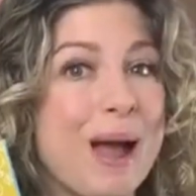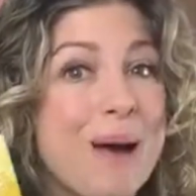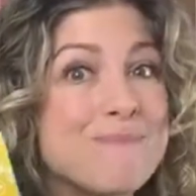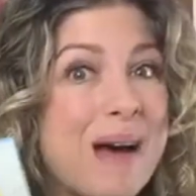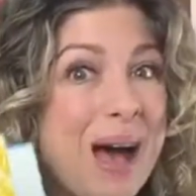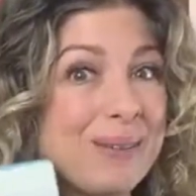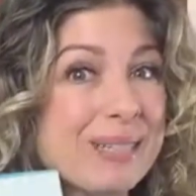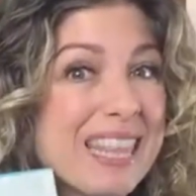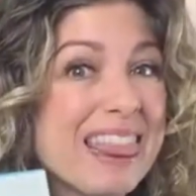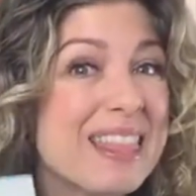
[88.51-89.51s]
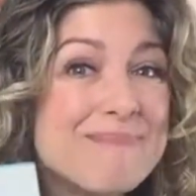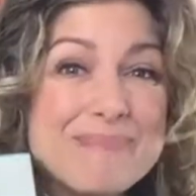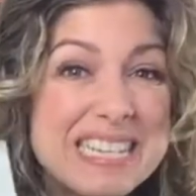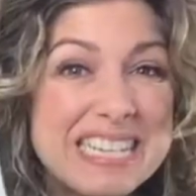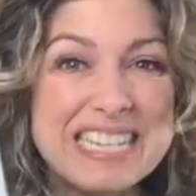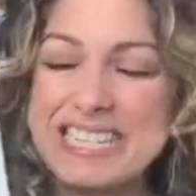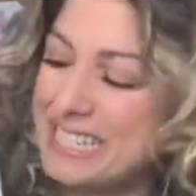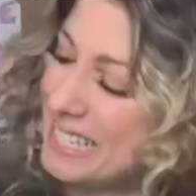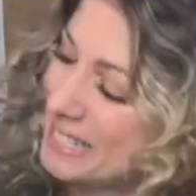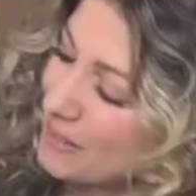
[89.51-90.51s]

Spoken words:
about the bees.